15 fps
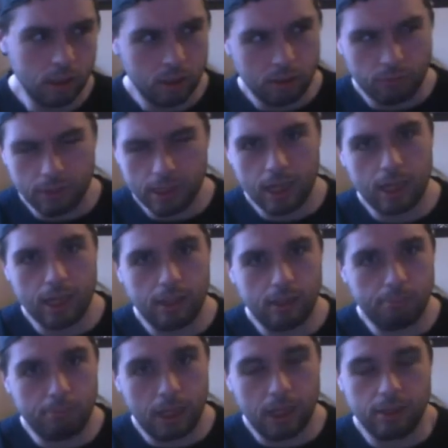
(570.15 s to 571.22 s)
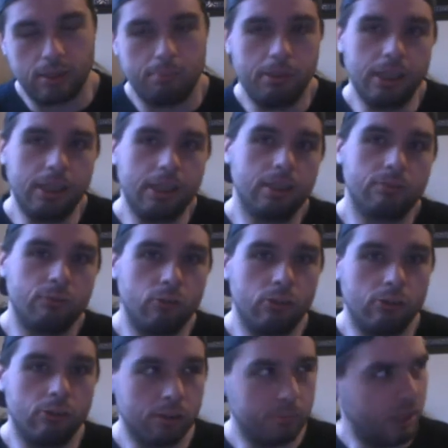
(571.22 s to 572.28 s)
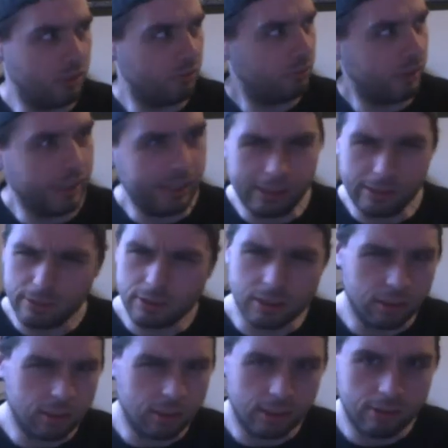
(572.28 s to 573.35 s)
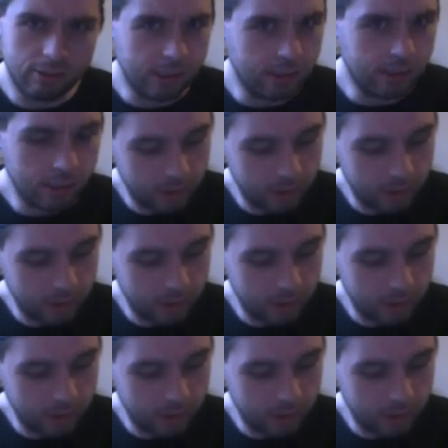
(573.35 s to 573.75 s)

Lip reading: when I bought the PS4 about 3 years ago, and